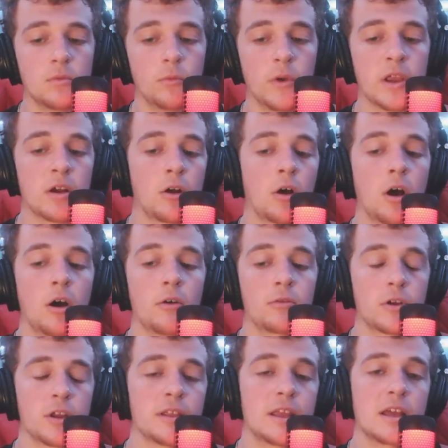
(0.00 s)
we are
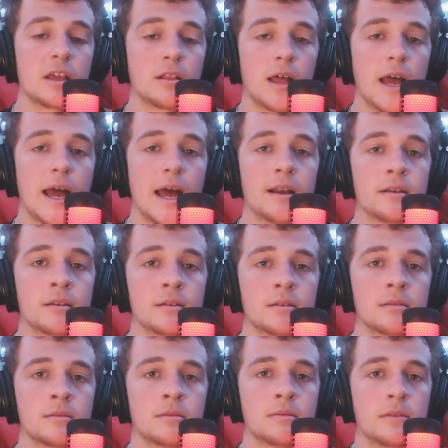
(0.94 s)
all really glad
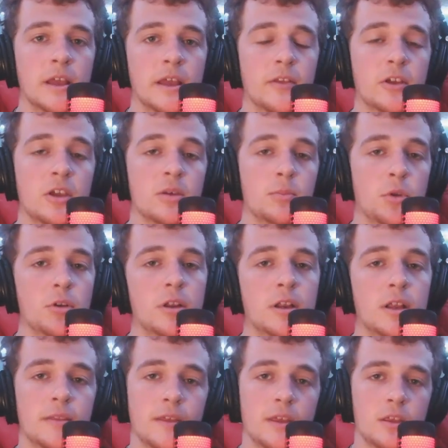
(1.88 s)
in the
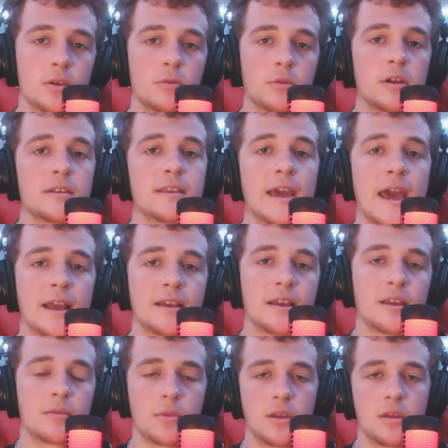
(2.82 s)
community that you were
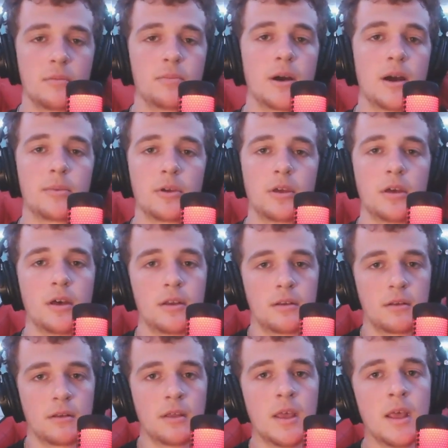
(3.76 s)
attacking me and Papa
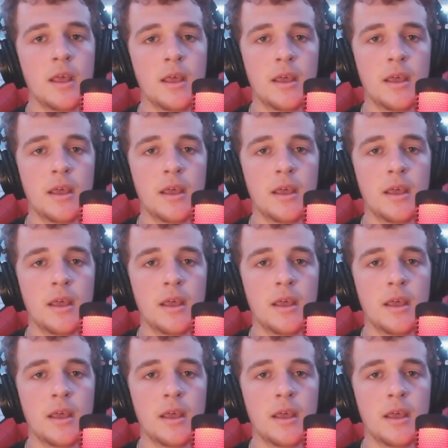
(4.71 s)
Gut and